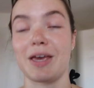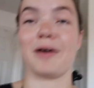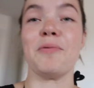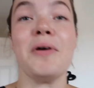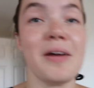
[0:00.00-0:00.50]
But
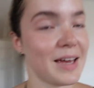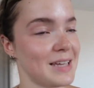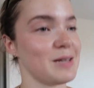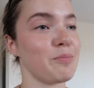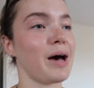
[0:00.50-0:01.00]
yeah,
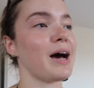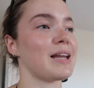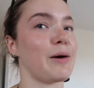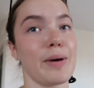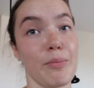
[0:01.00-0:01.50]
getting
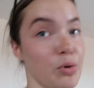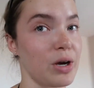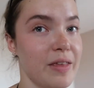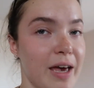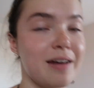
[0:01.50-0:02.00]
back, now I can
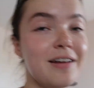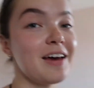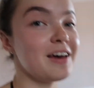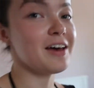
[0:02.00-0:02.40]
breathe again.